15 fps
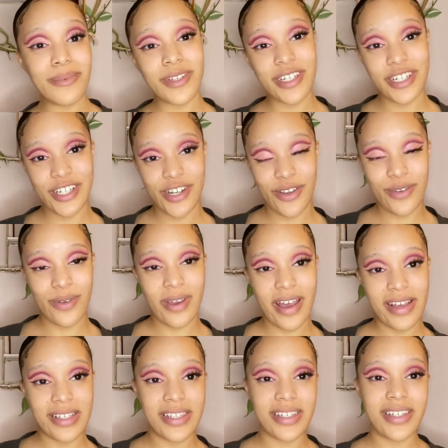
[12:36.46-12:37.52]
going to show you
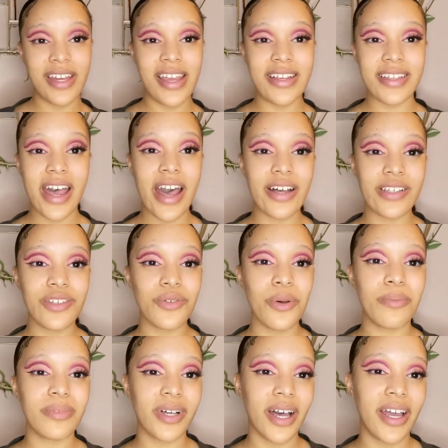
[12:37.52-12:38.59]
guys today is how to
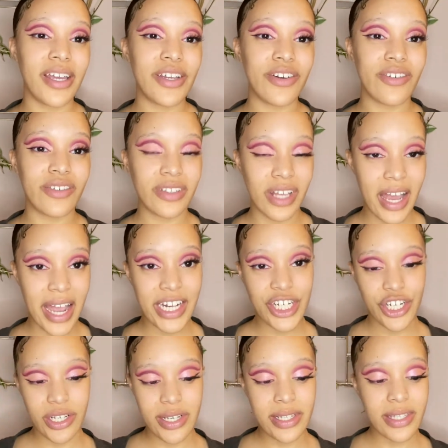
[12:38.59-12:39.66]
apply your
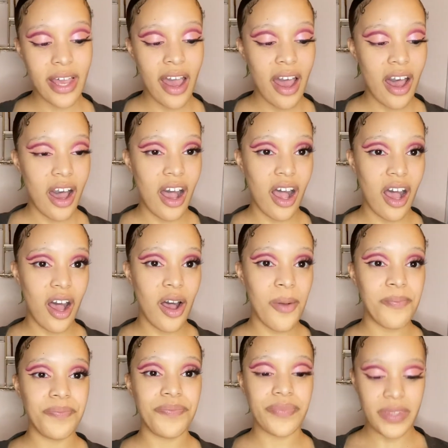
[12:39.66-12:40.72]
lashes.
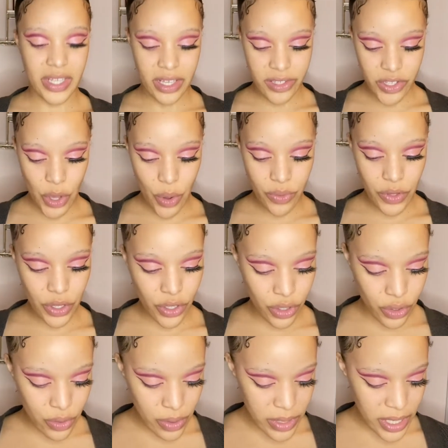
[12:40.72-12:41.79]
So the
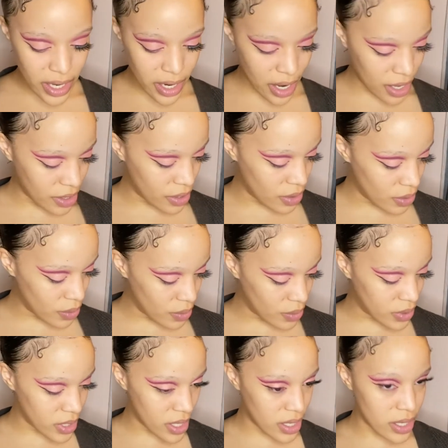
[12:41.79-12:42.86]
glue that I
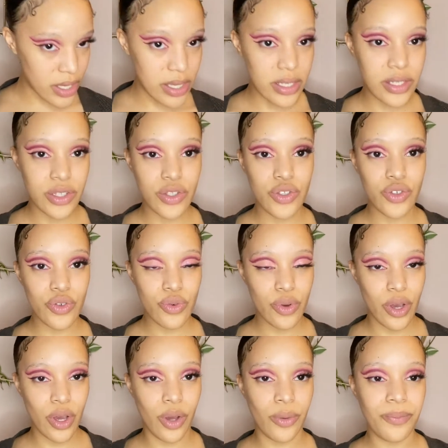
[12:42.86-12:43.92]
use is
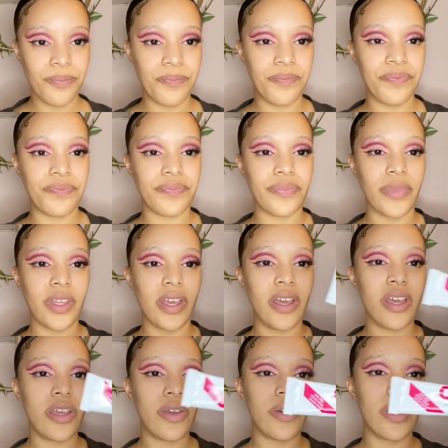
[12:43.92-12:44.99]
Duo.
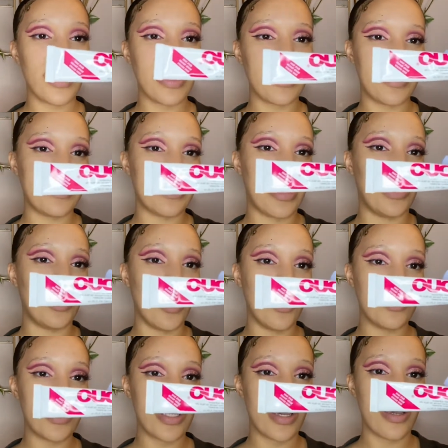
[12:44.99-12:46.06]
You can get this at
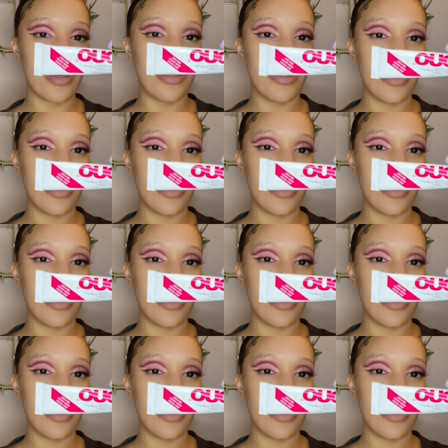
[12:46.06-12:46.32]
Ulta,